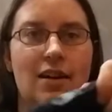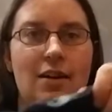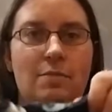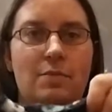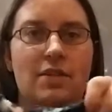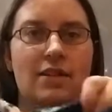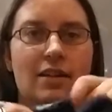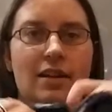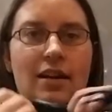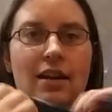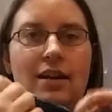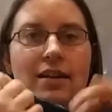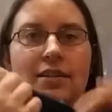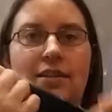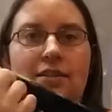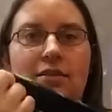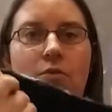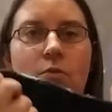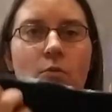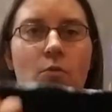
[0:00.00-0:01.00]
Keeps it
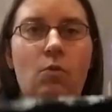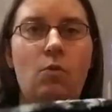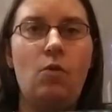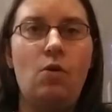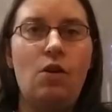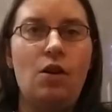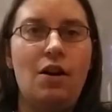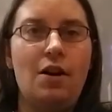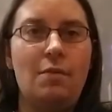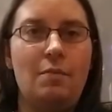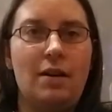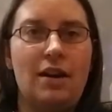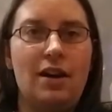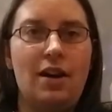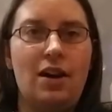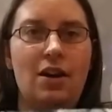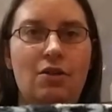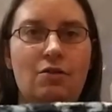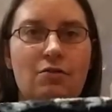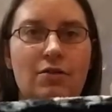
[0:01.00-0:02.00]
nice and warm
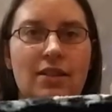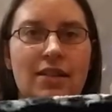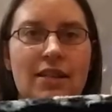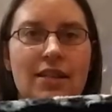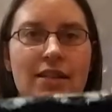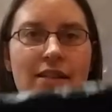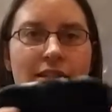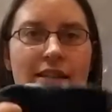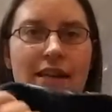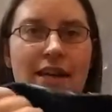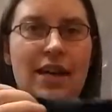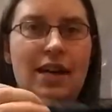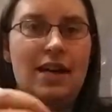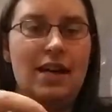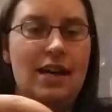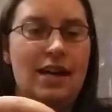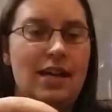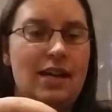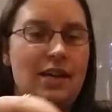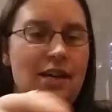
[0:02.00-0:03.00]
and cozy
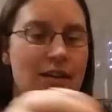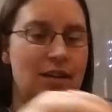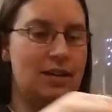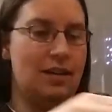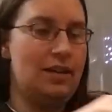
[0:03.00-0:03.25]
inside,